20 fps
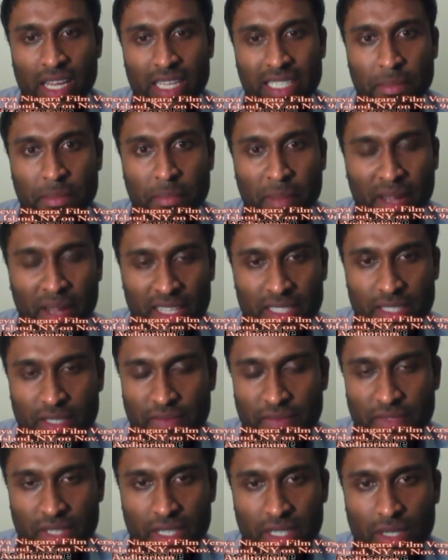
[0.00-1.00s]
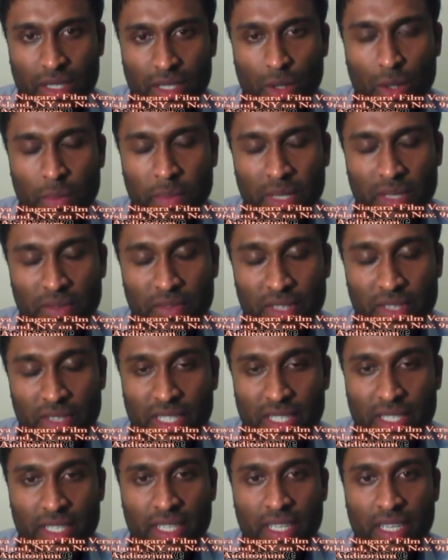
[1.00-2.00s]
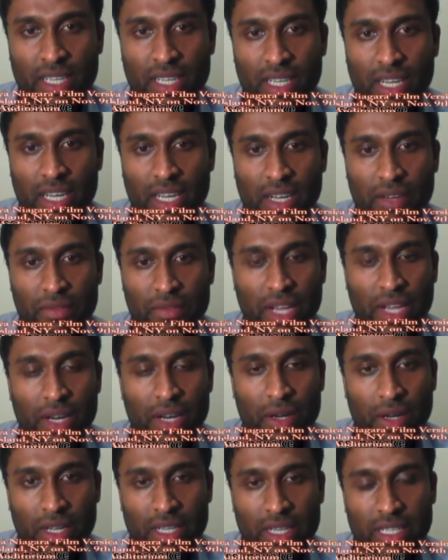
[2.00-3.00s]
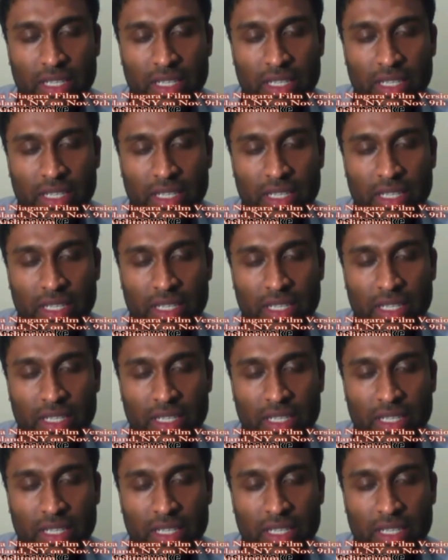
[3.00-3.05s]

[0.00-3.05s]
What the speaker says: demands of the global world, we are